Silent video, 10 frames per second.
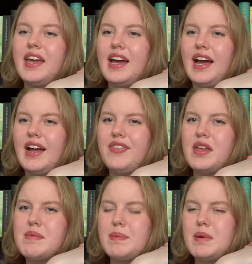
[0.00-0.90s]
And
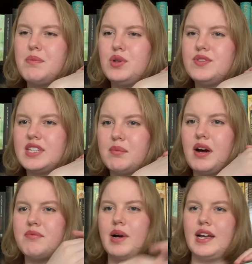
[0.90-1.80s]
then maybe move some
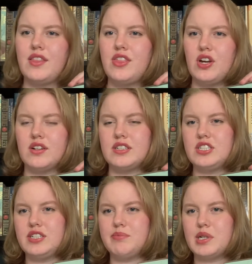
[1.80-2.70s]
of my
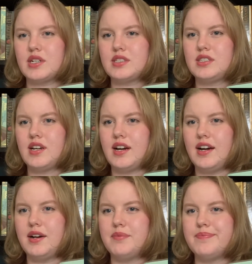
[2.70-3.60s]
theology books
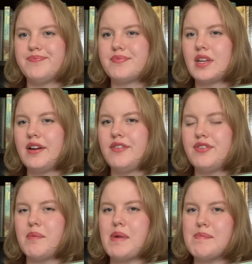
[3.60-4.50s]
um,
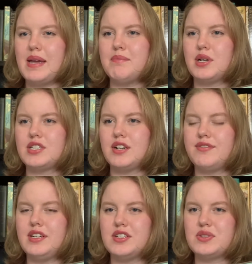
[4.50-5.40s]
from my main bookshelf
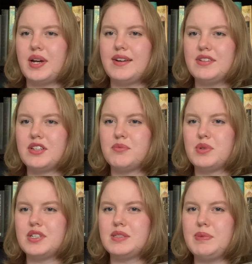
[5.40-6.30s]
here so I have a little
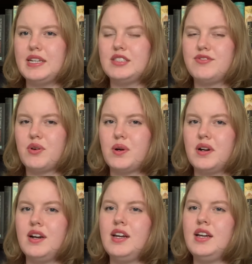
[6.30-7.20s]
more space
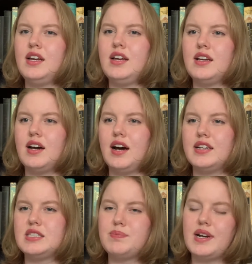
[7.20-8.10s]
for
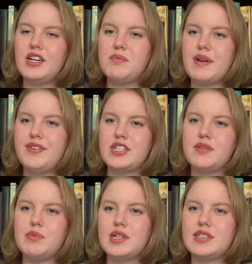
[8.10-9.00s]
uh, spreading out my
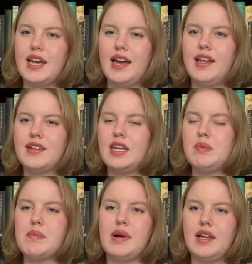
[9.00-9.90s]
fiction books and
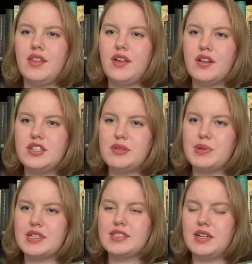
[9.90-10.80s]
keeping my theology
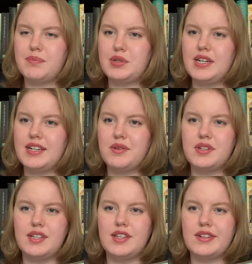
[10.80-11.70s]
books separated out
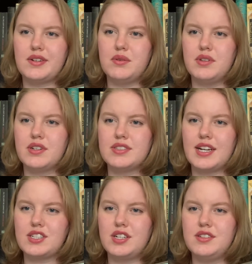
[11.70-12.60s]
into their own little
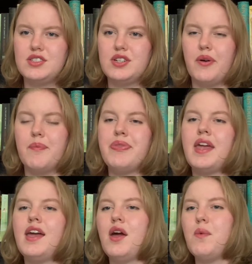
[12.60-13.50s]
section. So
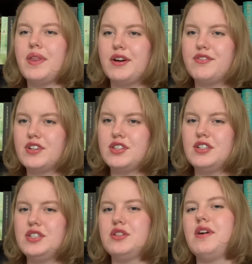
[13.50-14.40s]
without further
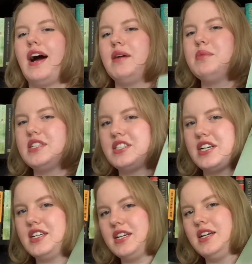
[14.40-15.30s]
ado, I'm going to
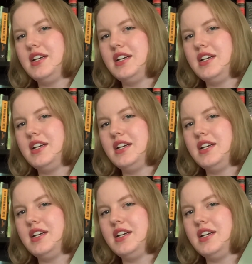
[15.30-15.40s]
start